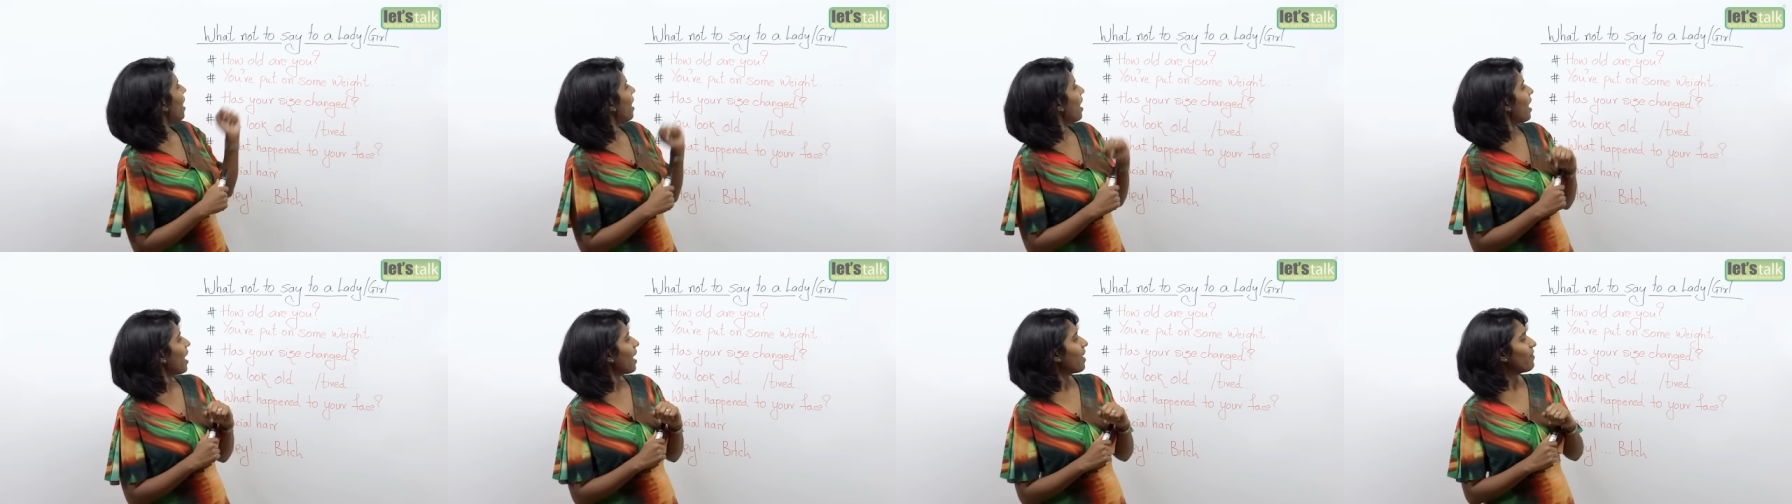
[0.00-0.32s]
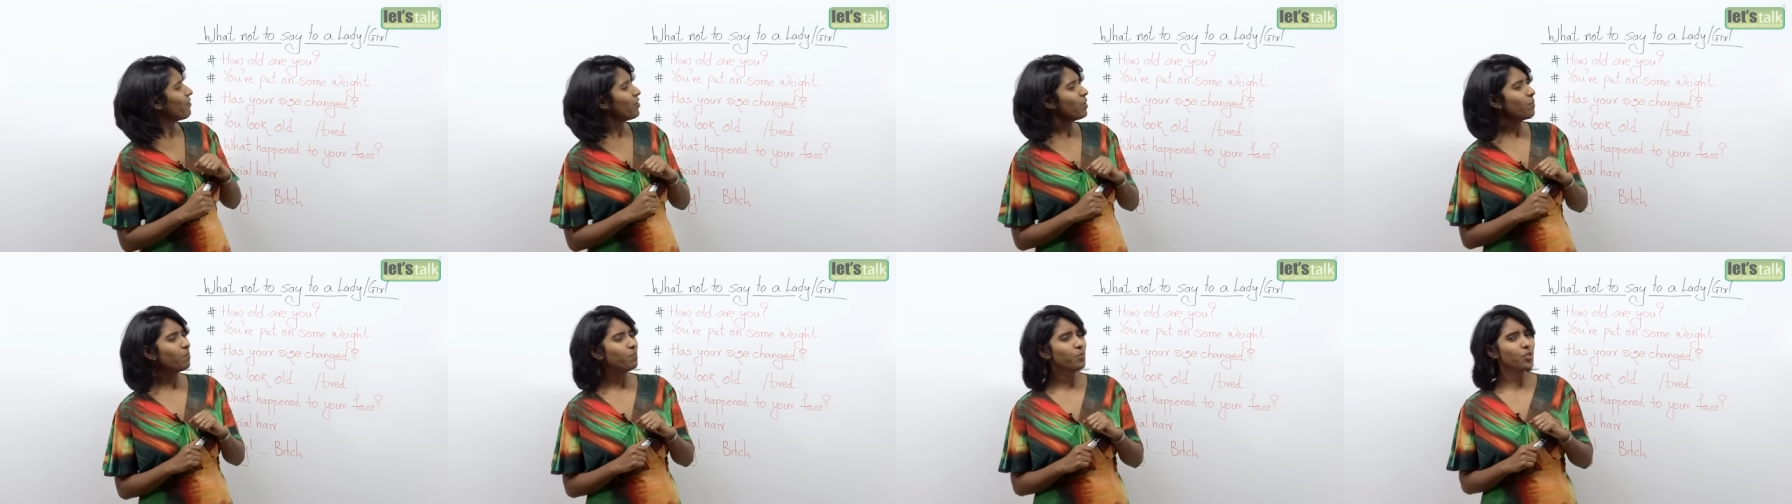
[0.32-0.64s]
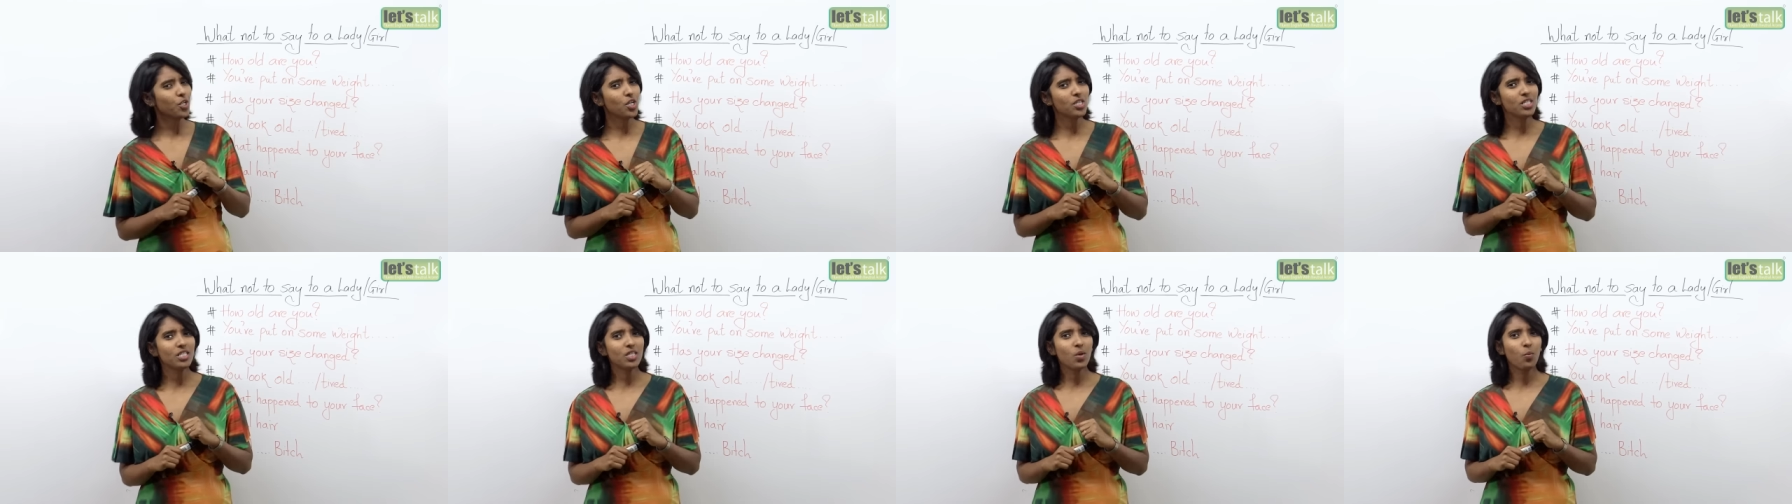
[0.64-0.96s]
have you put
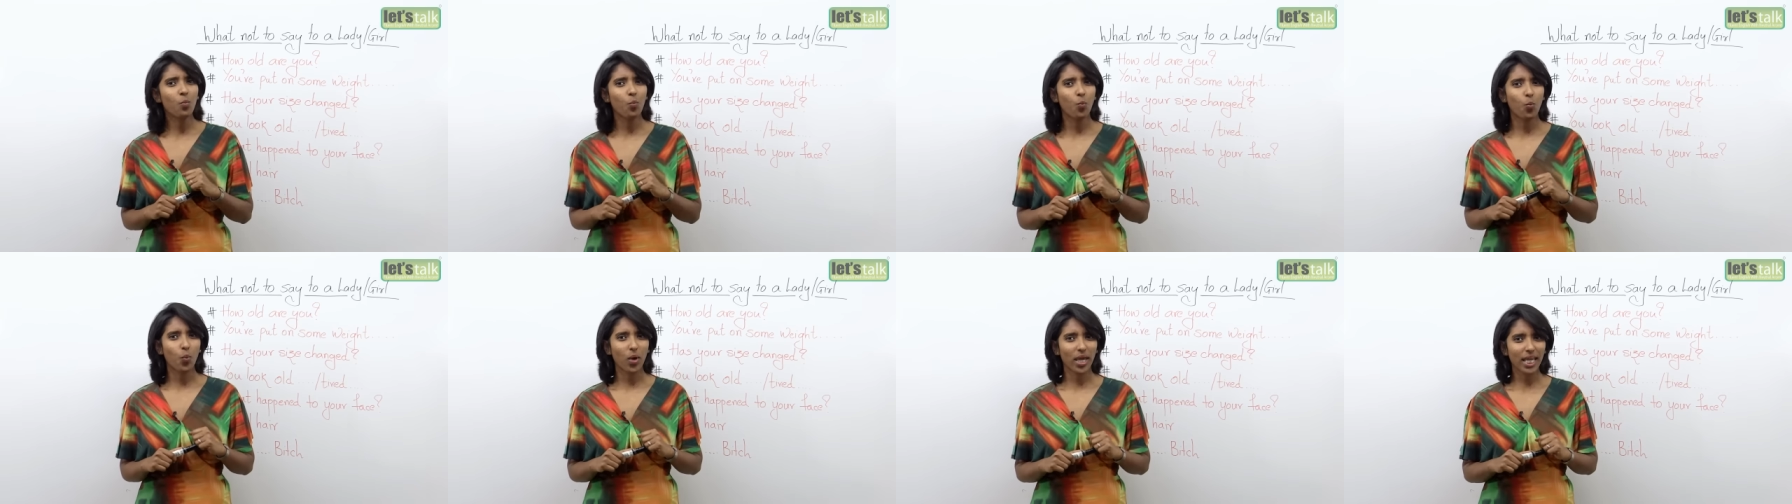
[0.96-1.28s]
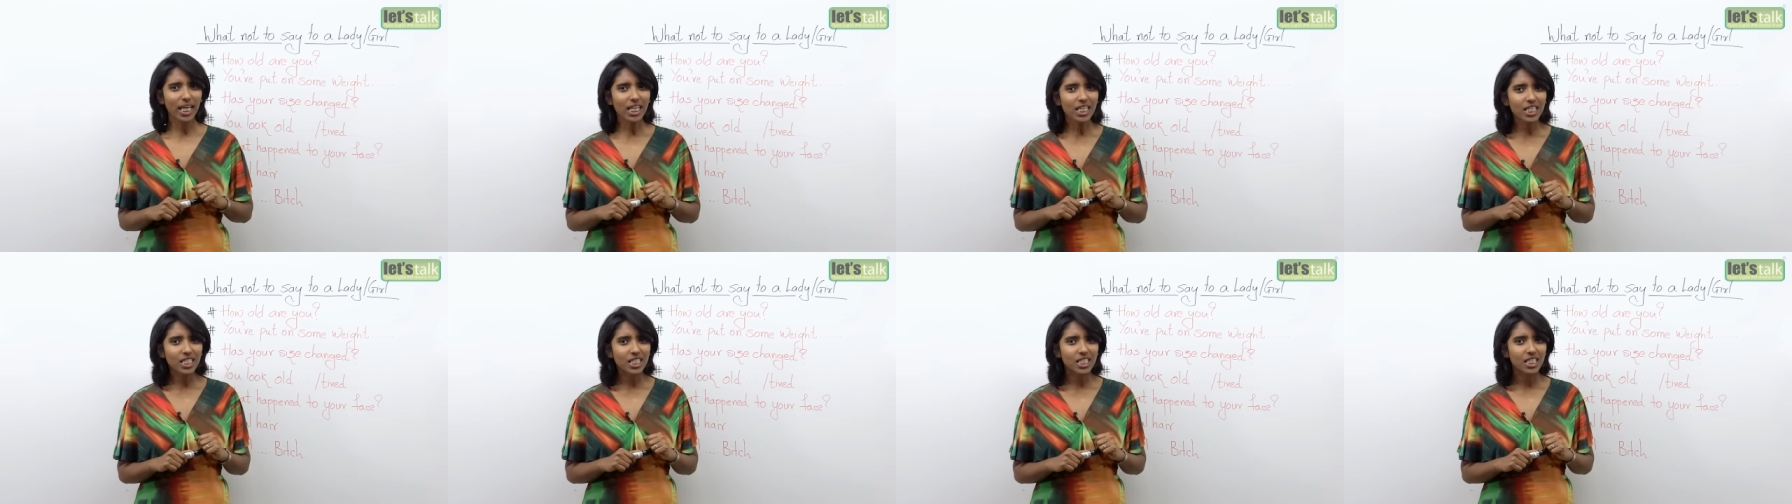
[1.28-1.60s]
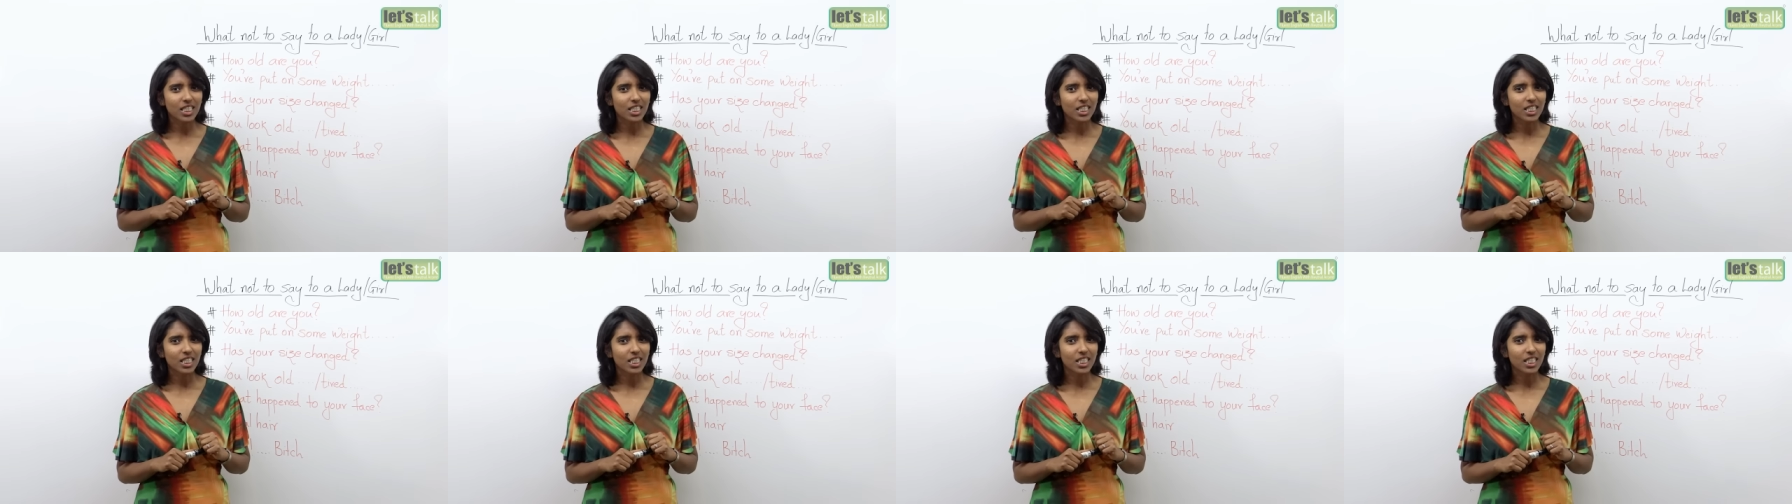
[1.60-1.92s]
on some weight?